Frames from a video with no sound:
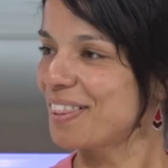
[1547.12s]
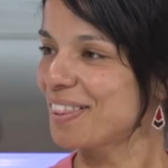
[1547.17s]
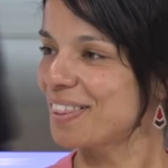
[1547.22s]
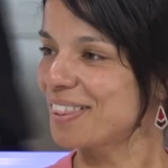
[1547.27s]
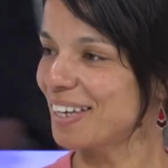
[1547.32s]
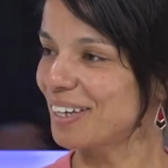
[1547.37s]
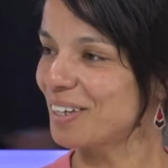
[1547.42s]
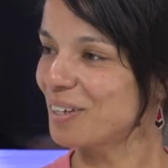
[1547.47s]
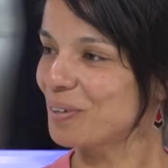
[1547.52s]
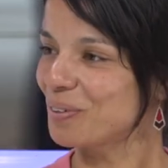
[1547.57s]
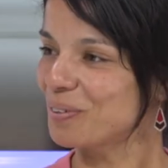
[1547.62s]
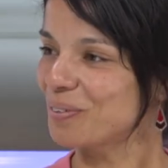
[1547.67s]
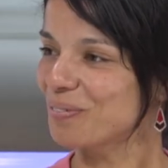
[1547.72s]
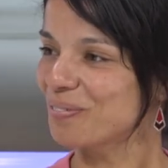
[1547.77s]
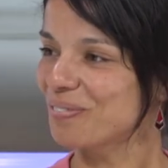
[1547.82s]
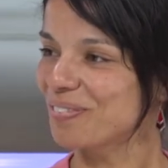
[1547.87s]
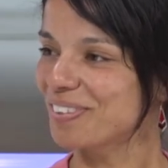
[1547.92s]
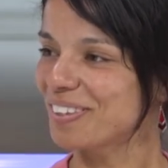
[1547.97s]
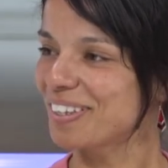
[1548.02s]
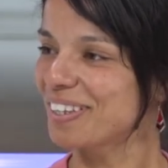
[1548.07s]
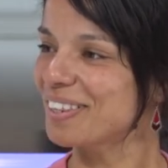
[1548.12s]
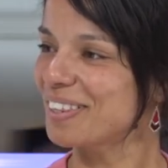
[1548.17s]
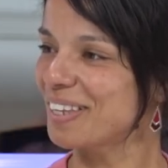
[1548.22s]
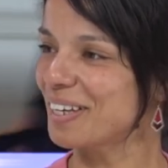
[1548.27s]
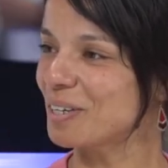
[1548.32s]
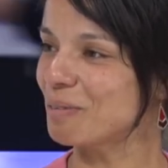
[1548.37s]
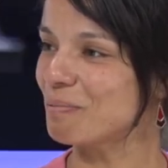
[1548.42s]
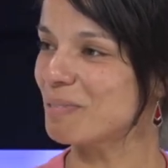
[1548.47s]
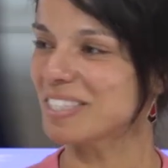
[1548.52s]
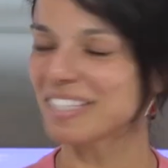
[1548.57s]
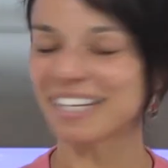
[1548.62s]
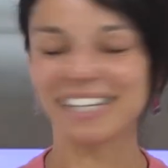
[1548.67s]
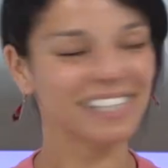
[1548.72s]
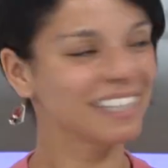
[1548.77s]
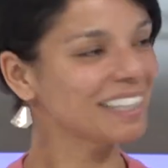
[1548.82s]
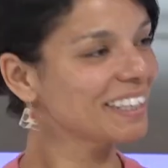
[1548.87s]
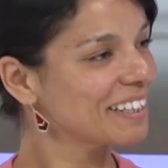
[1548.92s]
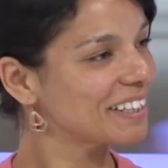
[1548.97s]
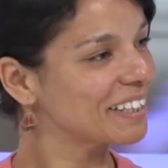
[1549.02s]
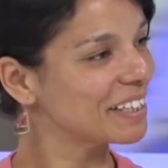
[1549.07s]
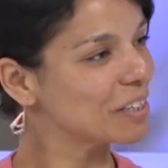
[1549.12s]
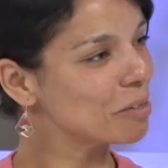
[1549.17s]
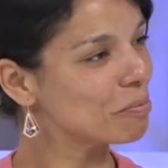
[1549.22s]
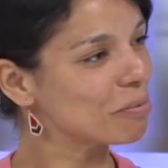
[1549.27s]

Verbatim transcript: Thank you. Thank you. Thank you, Miz Dalli. Thank you,